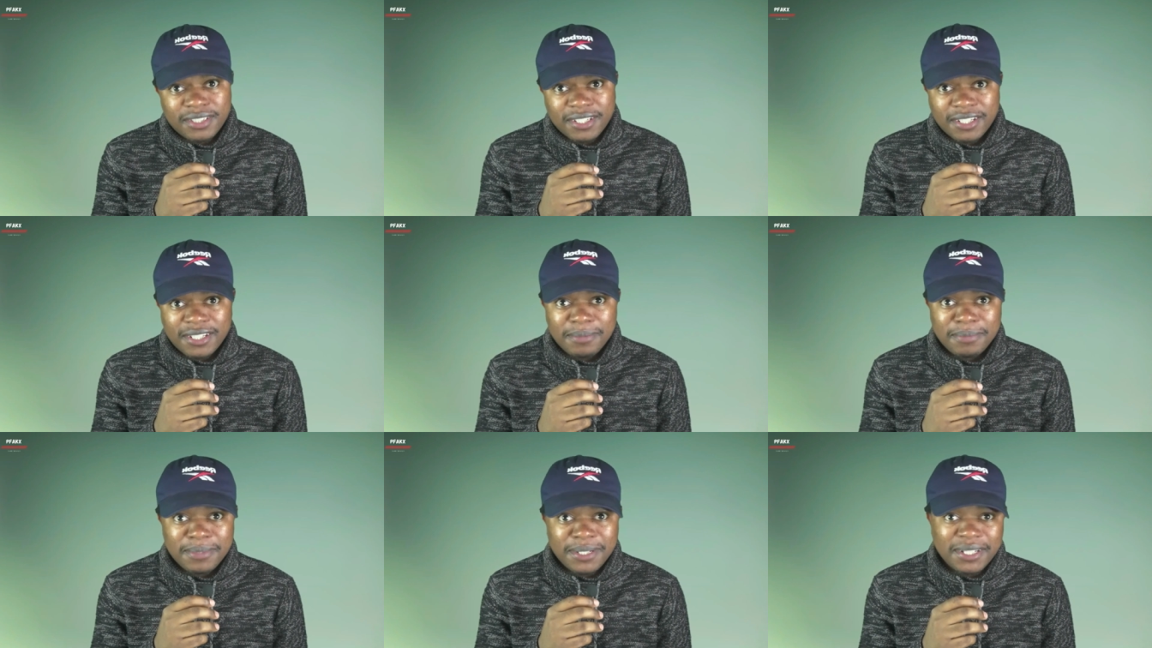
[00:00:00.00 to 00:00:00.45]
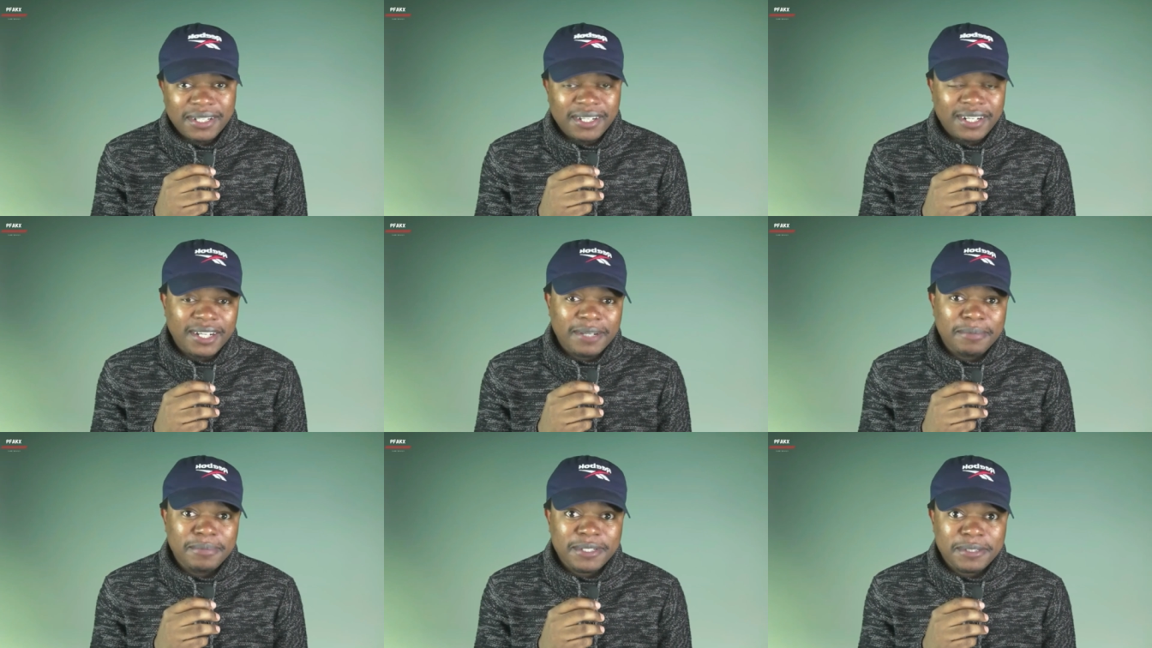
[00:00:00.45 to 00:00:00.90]
tell me
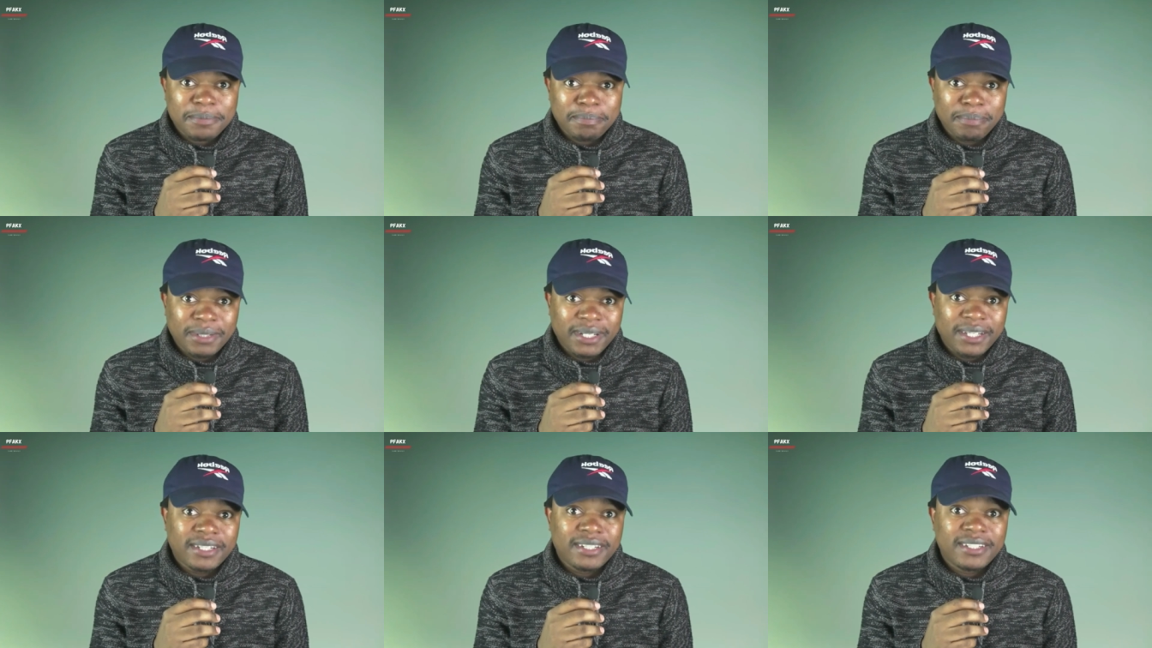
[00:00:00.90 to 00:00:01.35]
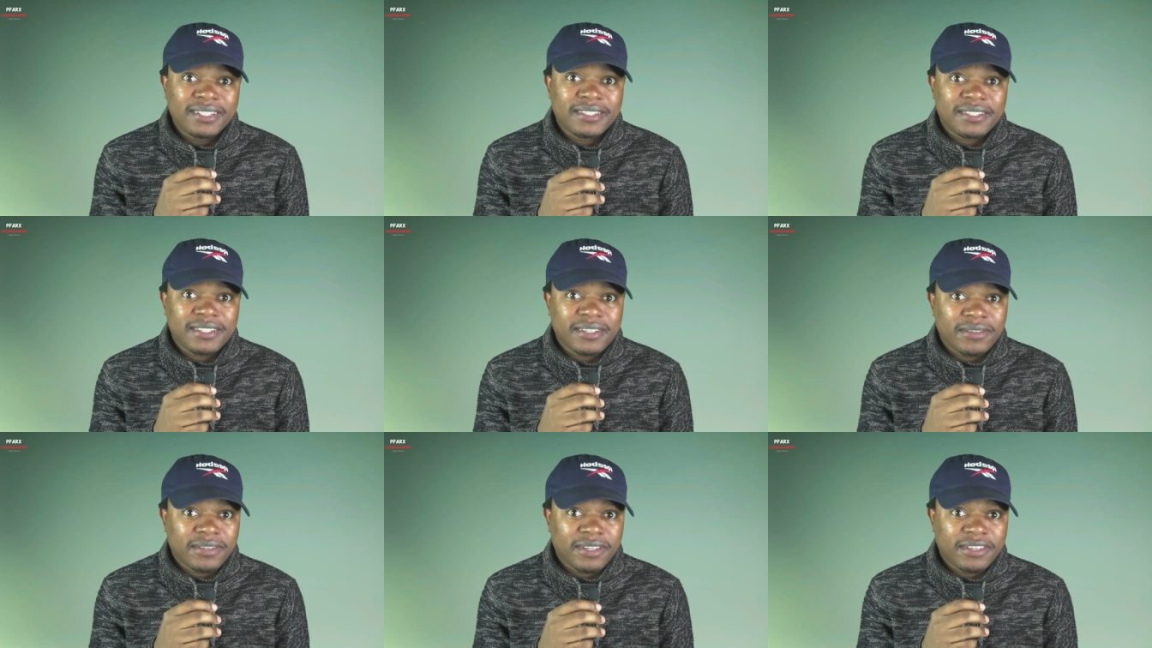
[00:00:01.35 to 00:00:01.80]
crime is bad in
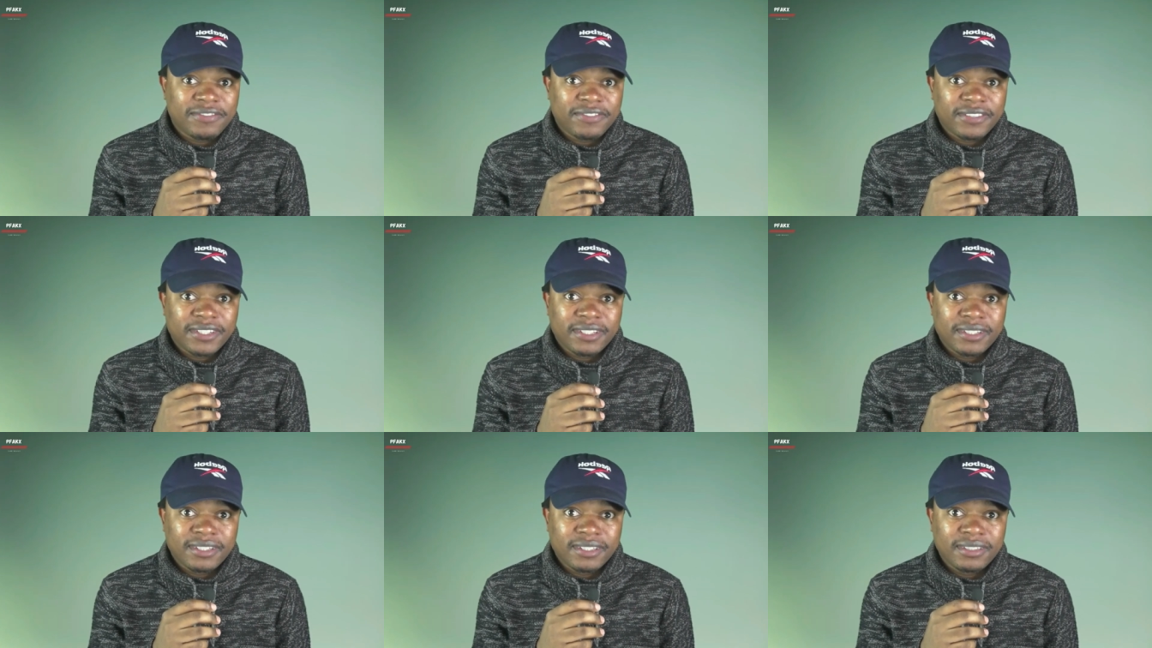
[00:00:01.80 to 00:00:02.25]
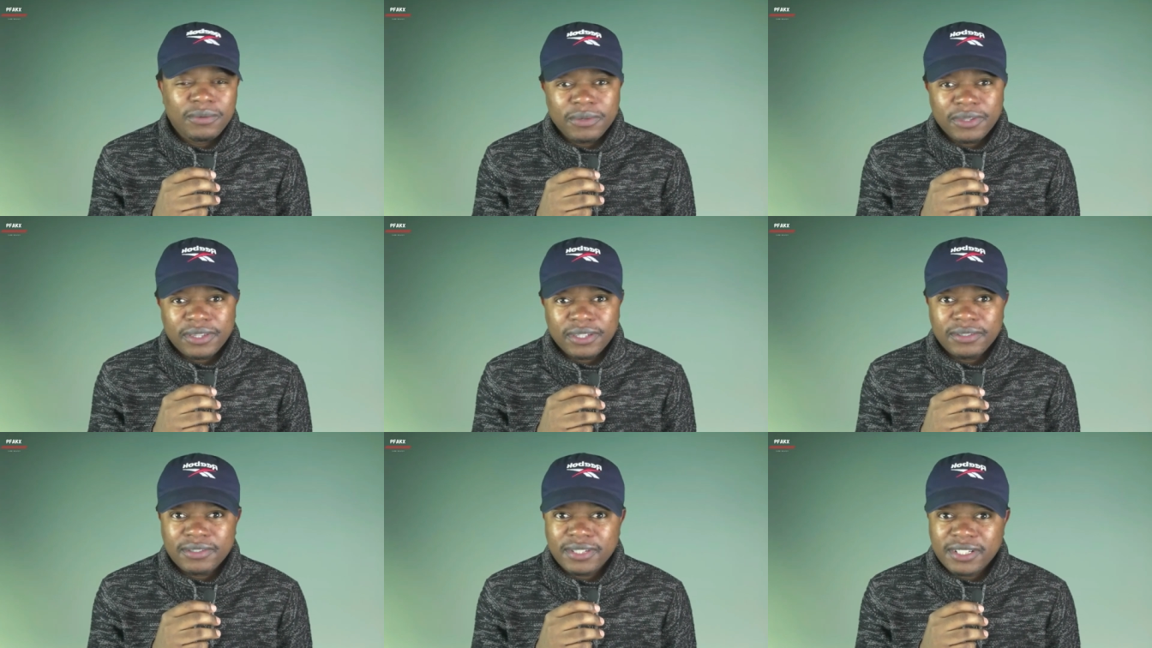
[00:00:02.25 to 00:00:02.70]
South Africa
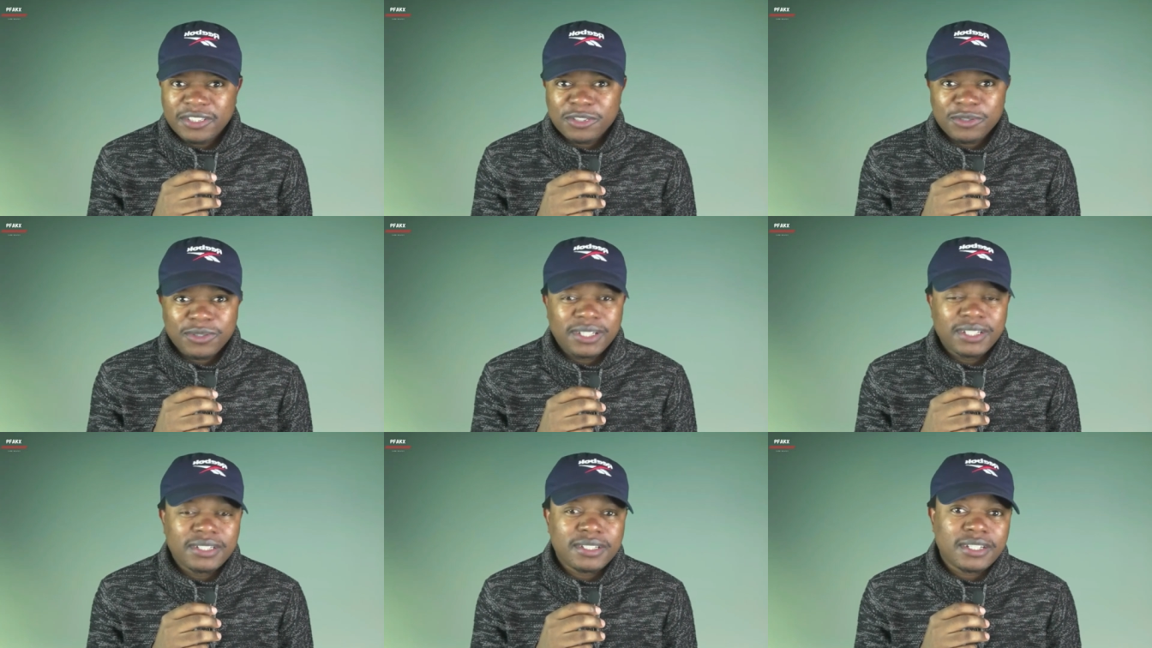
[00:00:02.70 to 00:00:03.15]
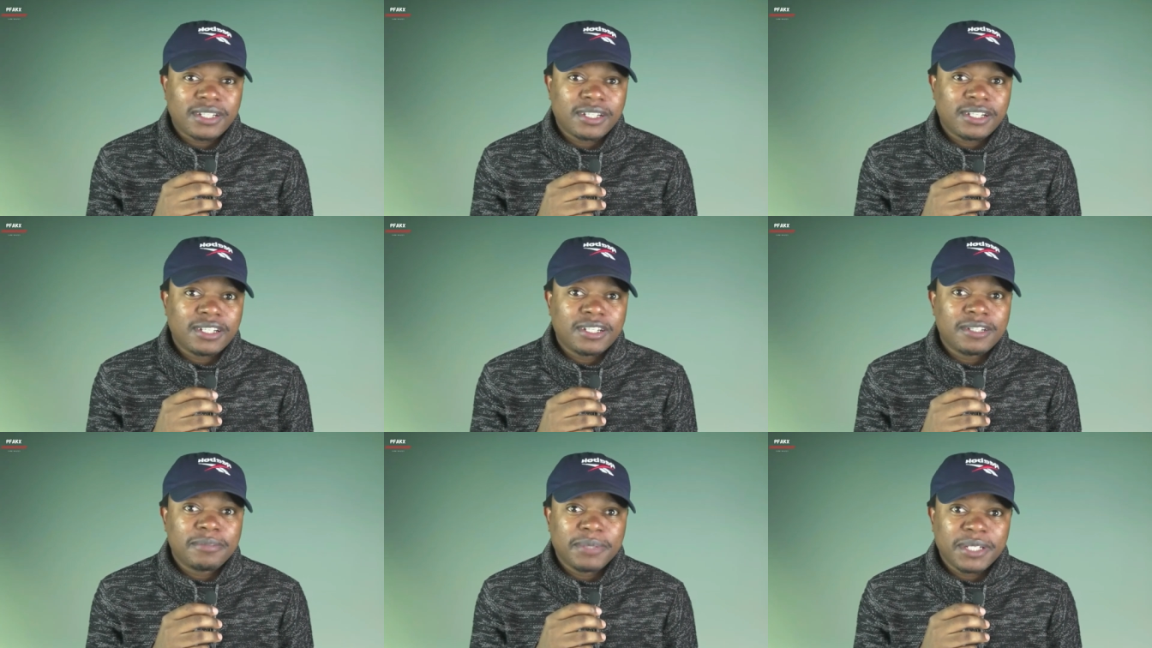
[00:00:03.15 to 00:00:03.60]
without actually
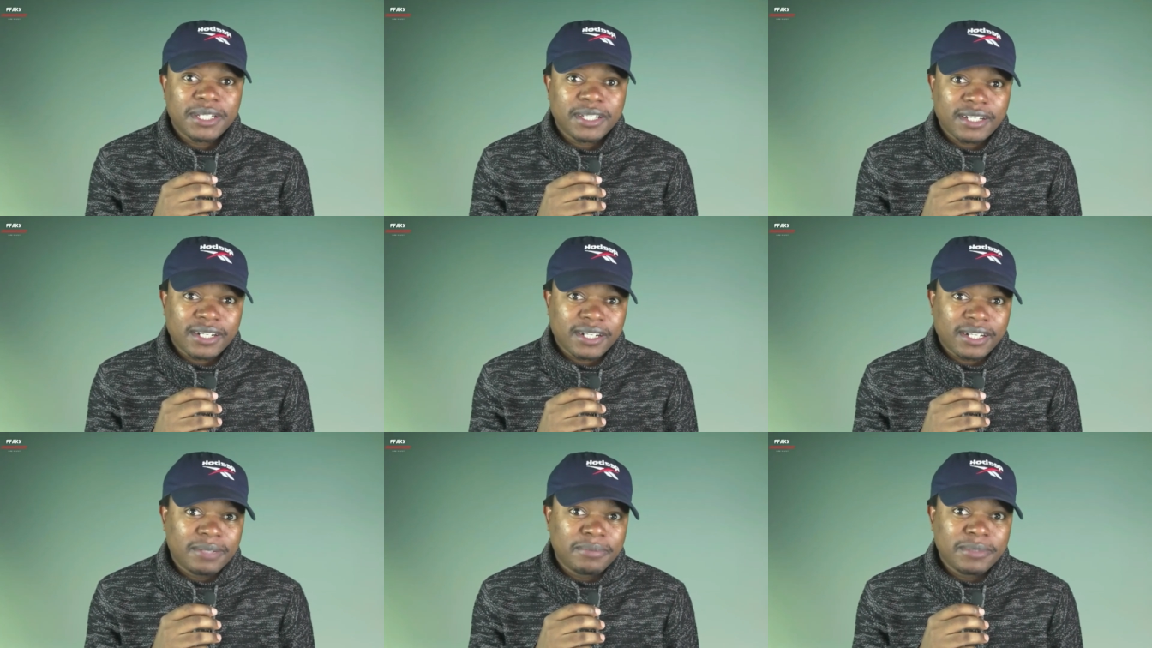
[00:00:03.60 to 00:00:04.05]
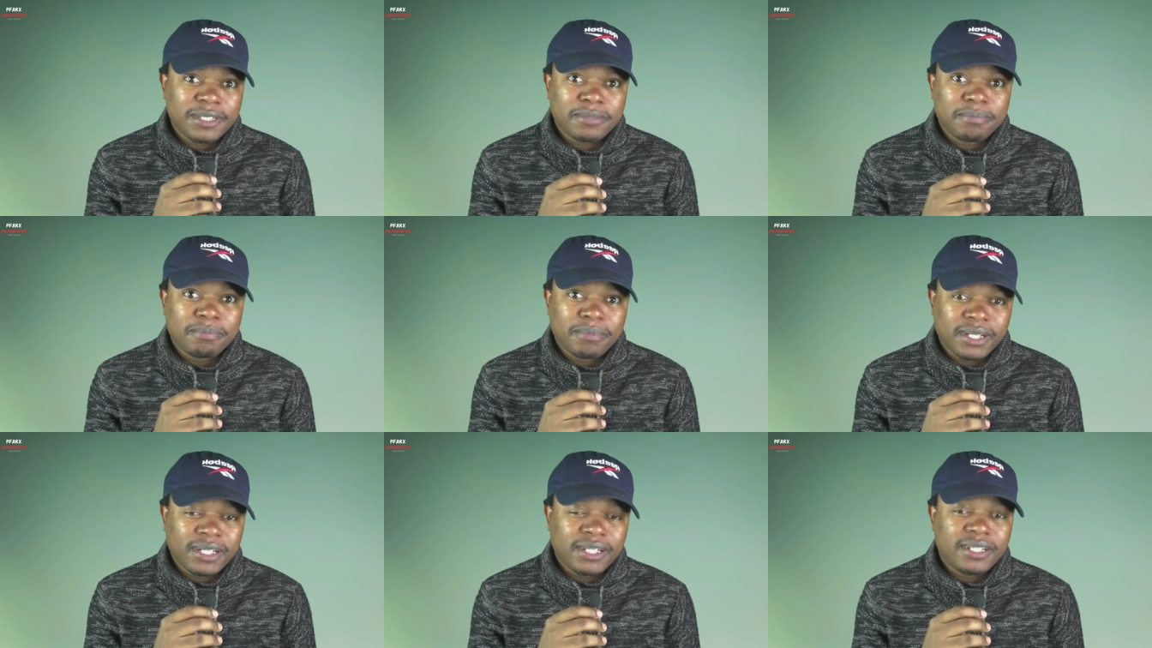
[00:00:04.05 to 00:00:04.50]
telling me crime is
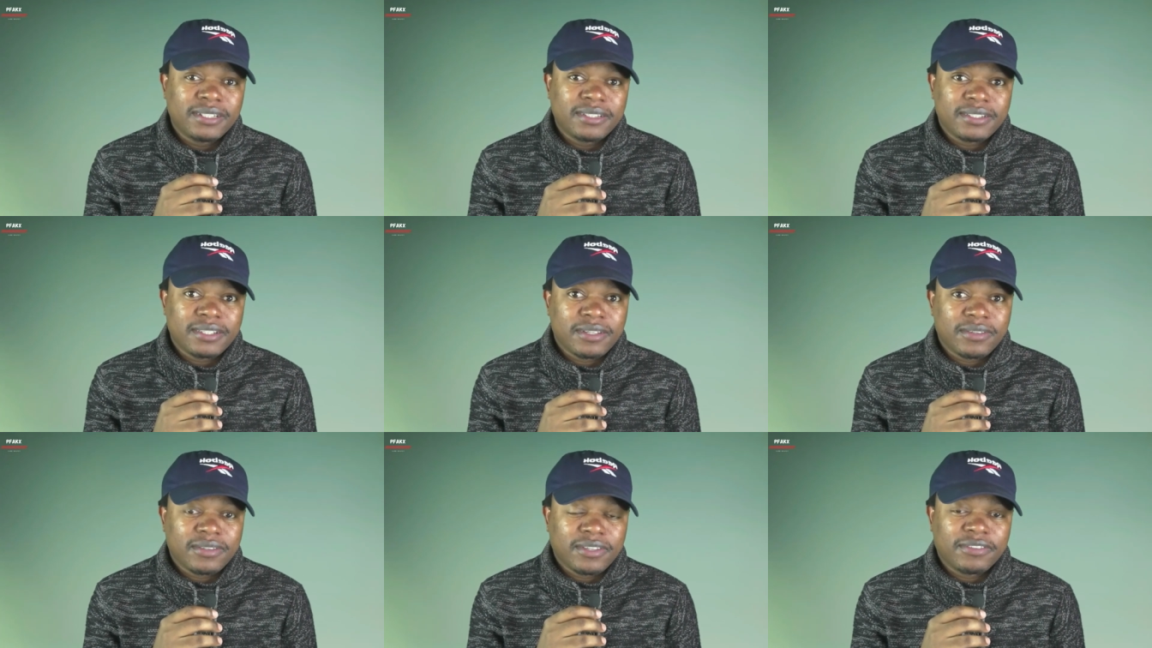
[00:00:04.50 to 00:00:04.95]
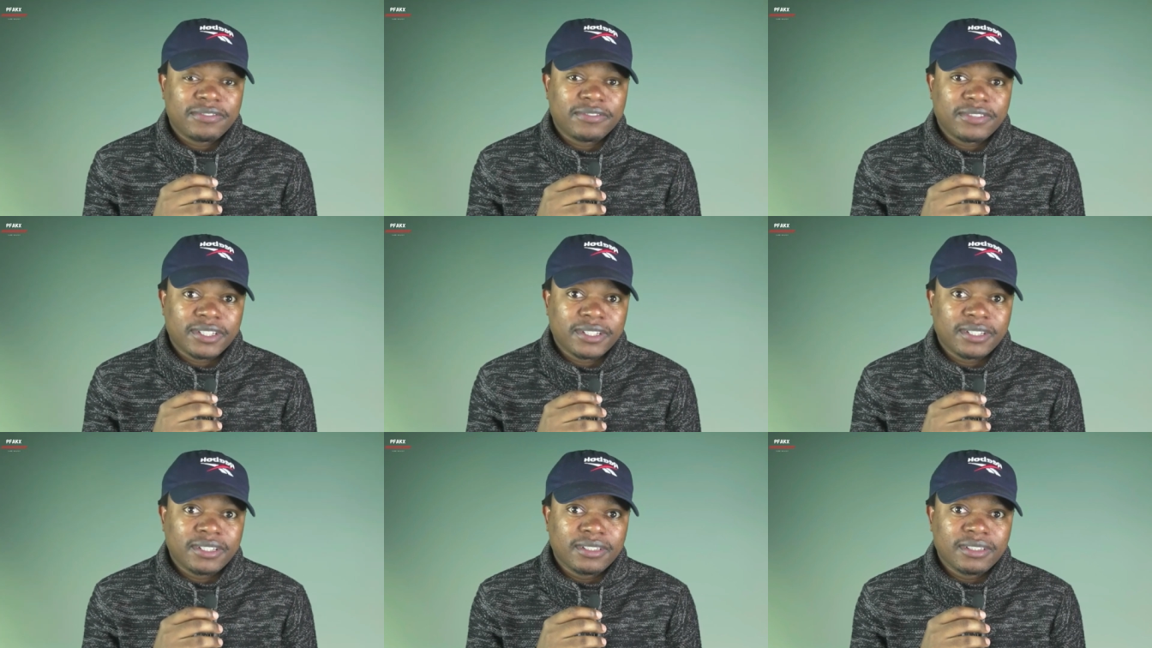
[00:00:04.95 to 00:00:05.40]
bad in South
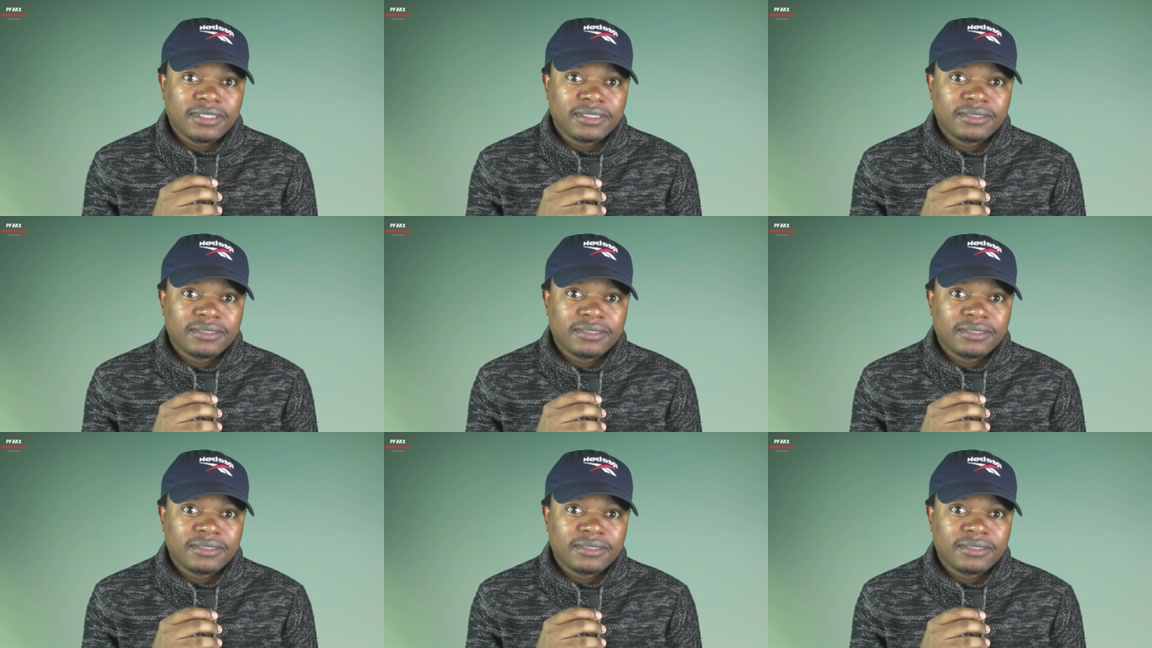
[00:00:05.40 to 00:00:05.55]
Africa.